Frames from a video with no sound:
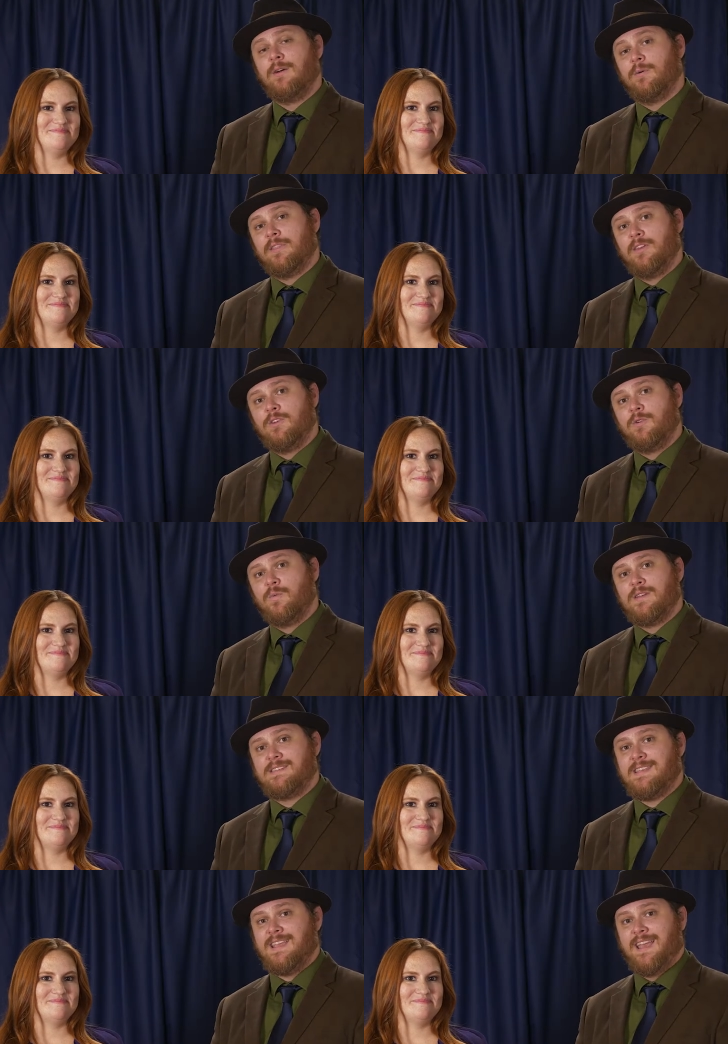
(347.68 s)
Speaker 1: with a new
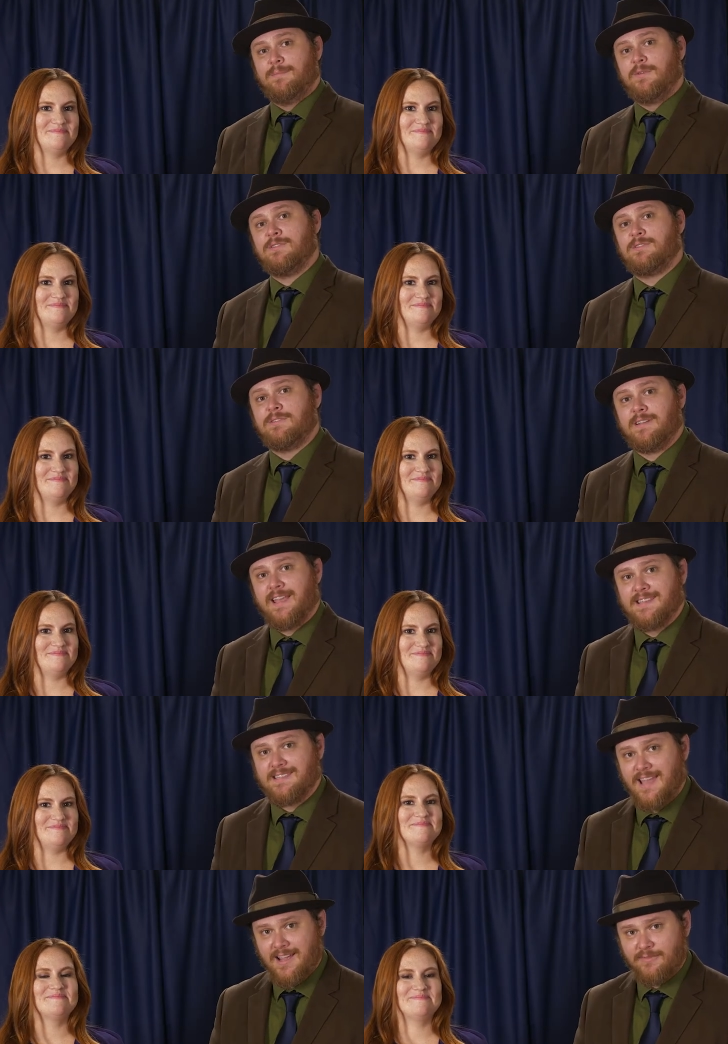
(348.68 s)
whiskey and musical
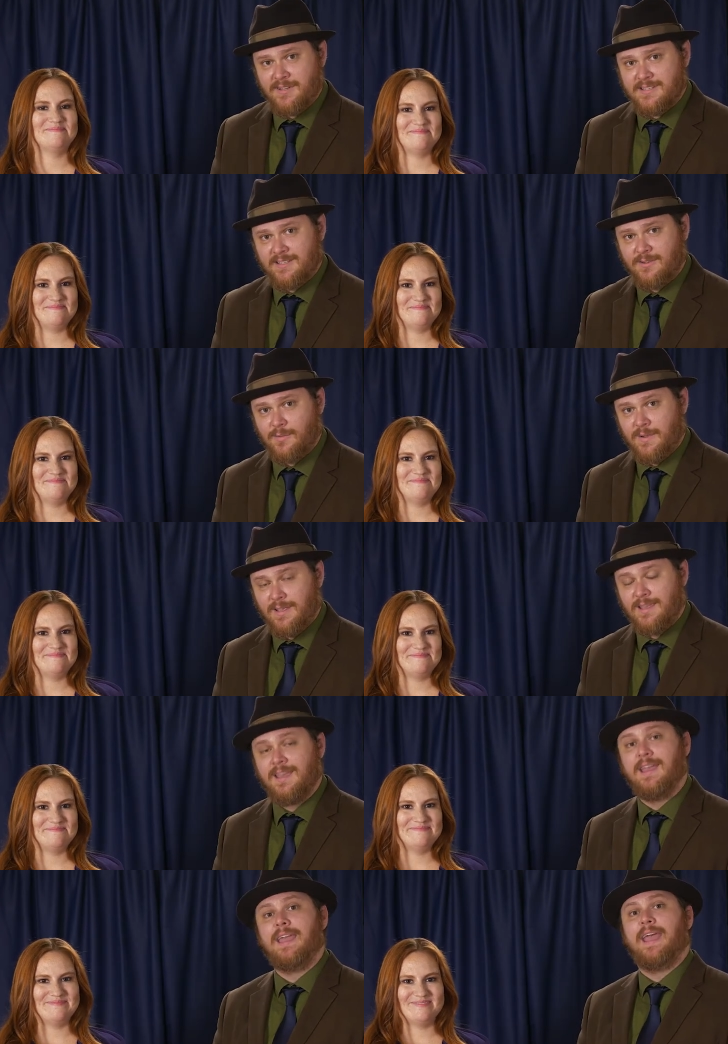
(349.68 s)
guest every single week.
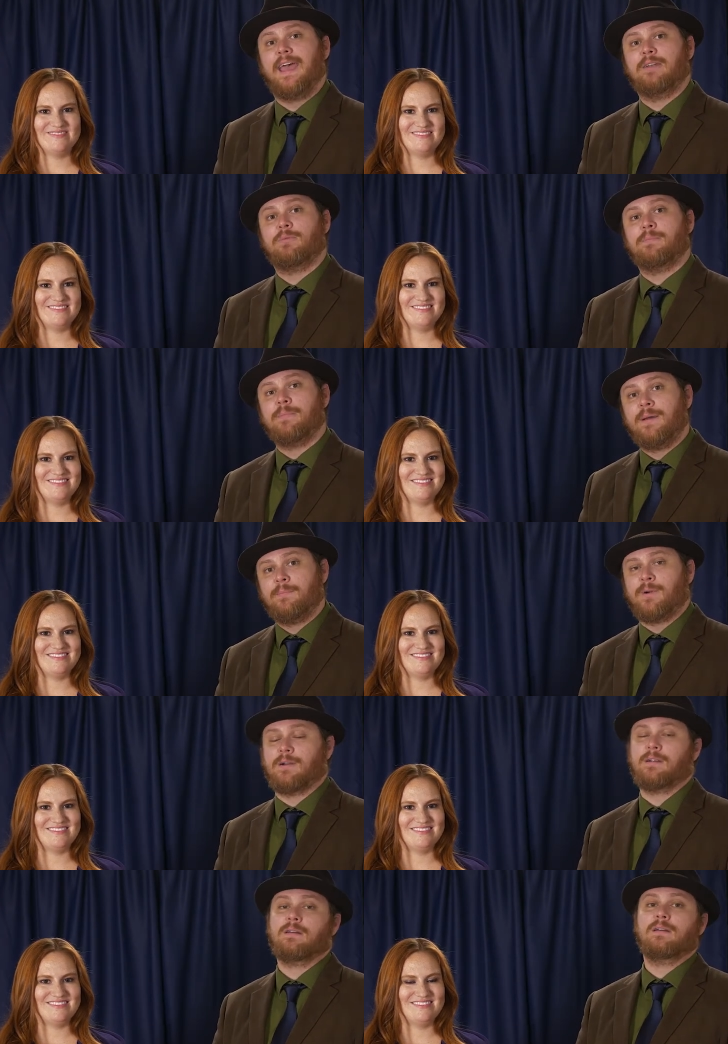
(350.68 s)
And
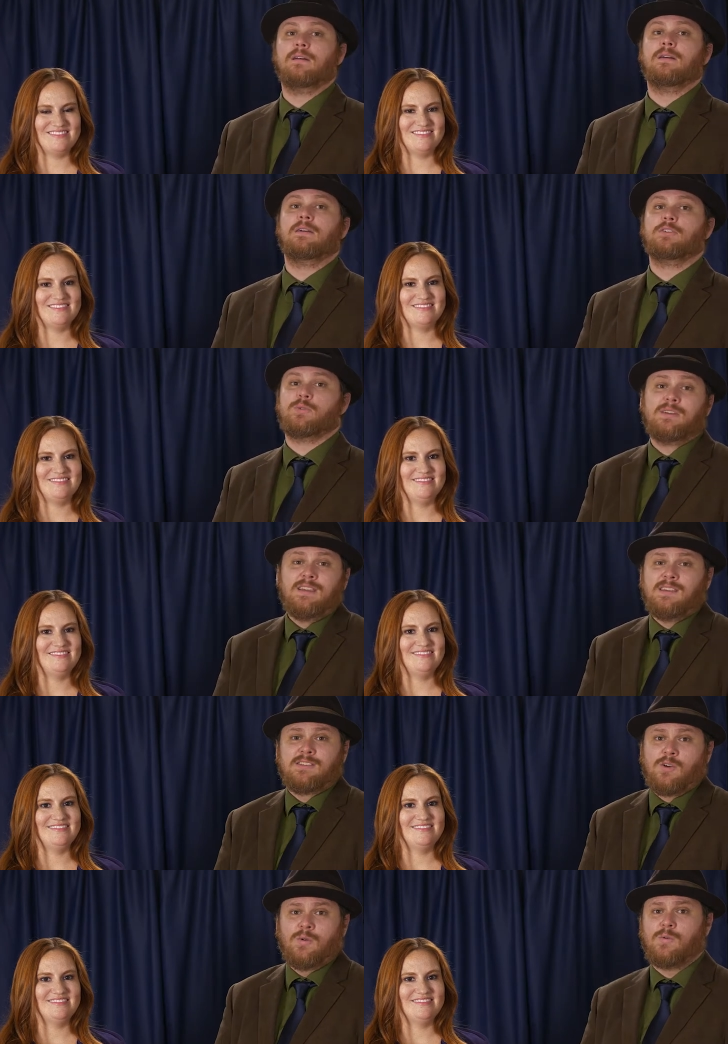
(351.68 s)
remember, drinking
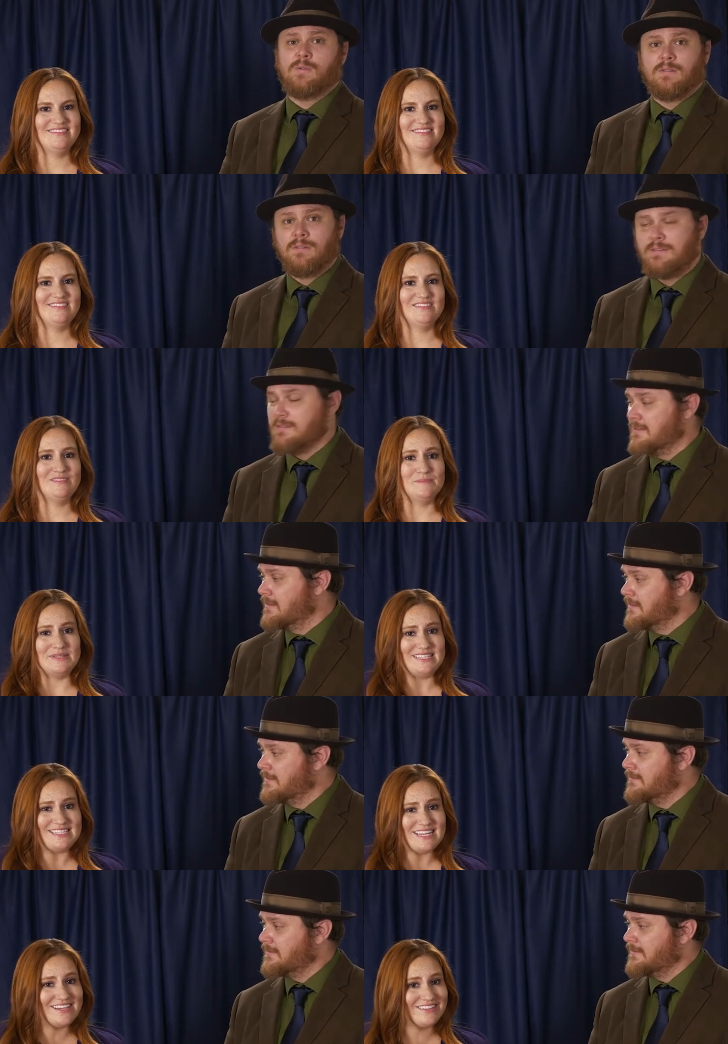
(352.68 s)
is cool.
Speaker 2: But
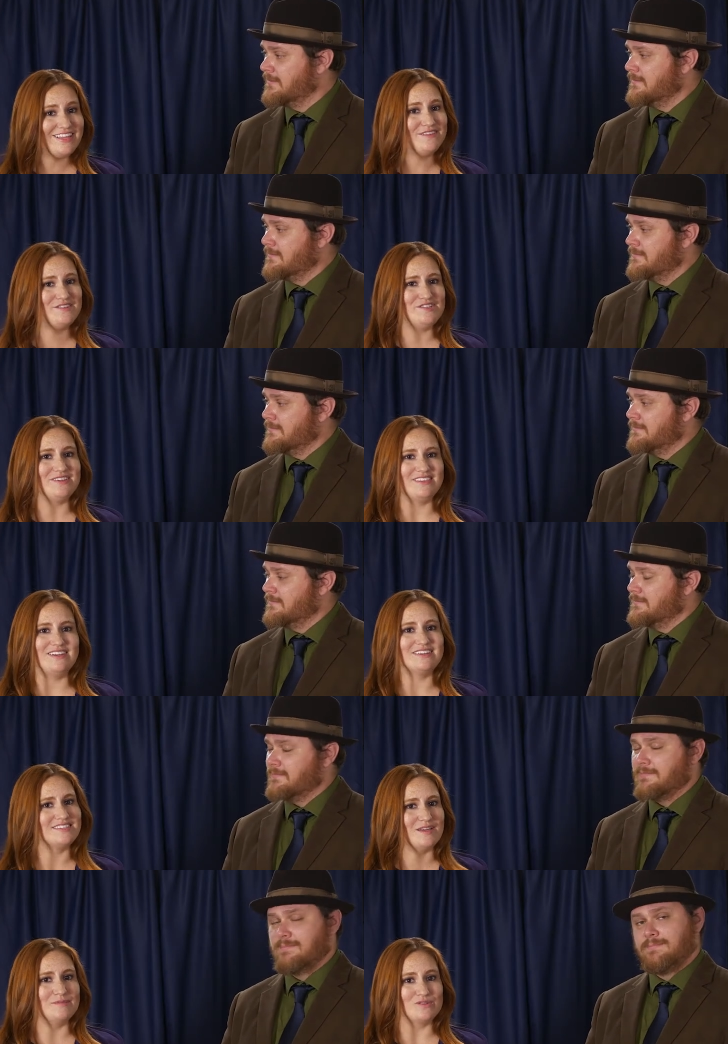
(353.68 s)
staying alive to drink the
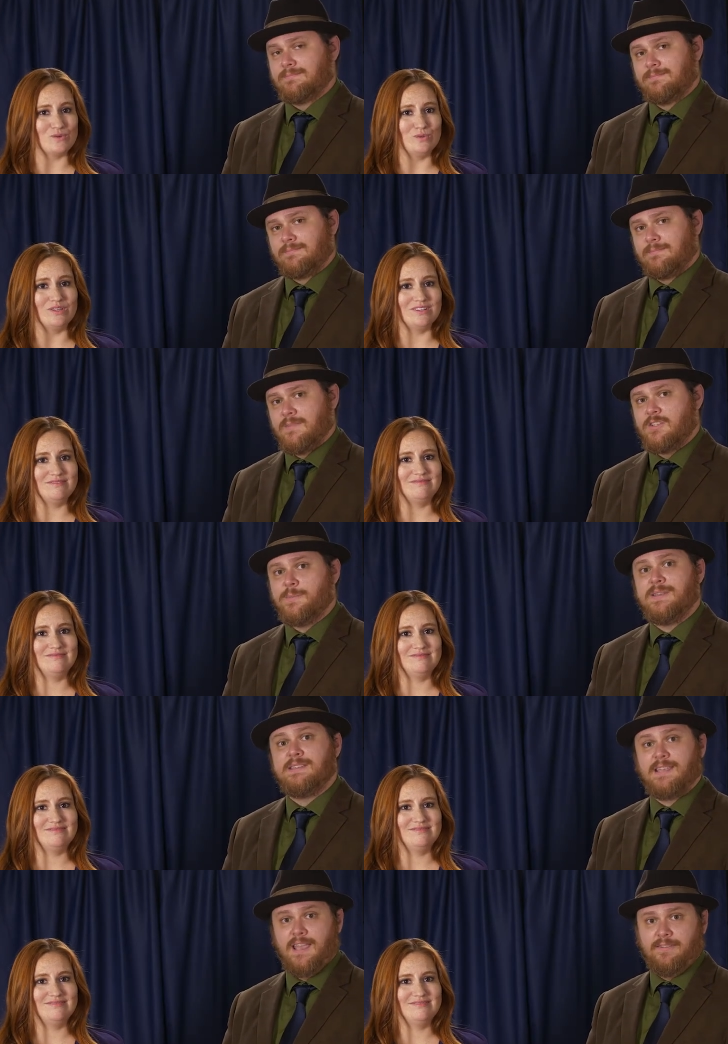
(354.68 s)
next time is cooler.
Speaker 1: So be
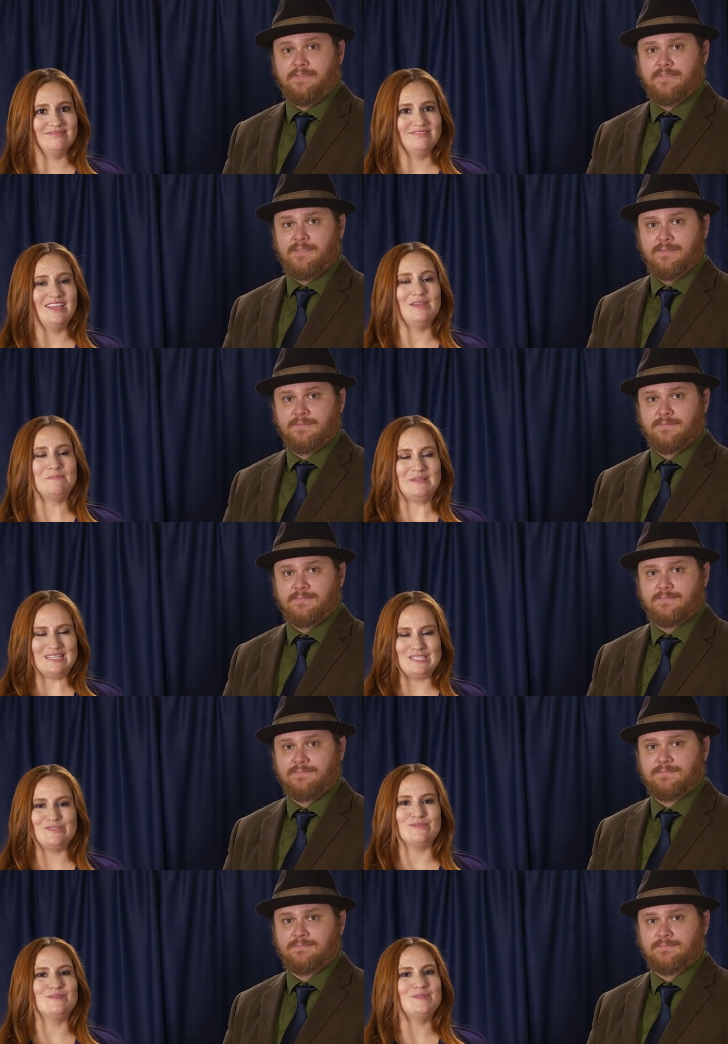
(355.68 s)
safe.
Speaker 2: And
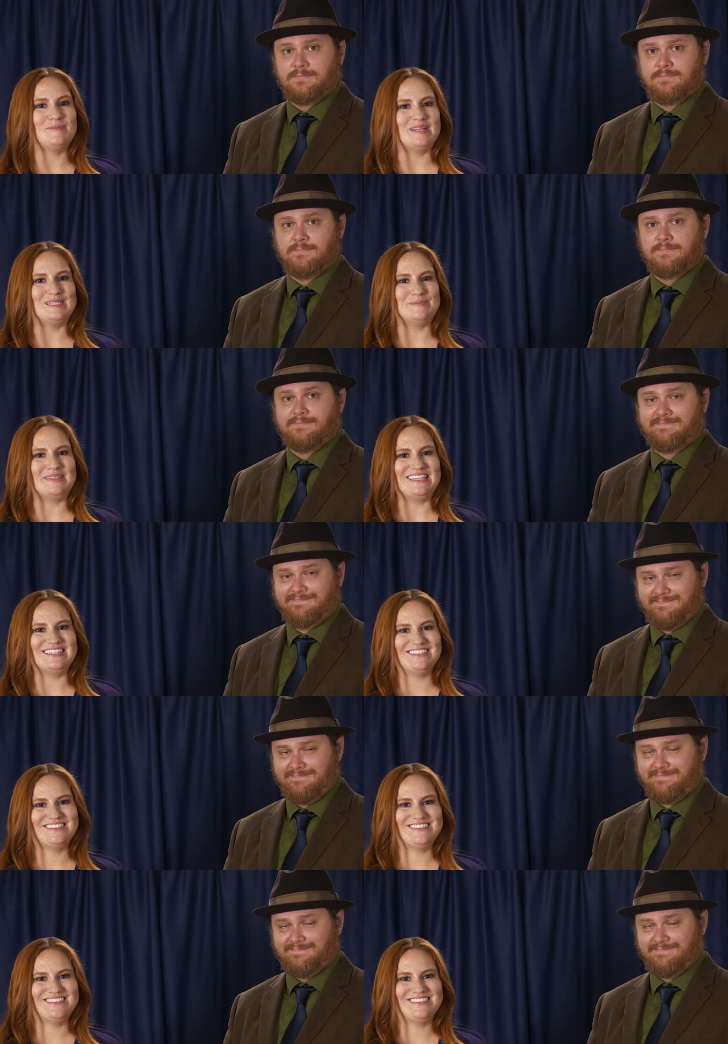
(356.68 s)
please drink responsibly.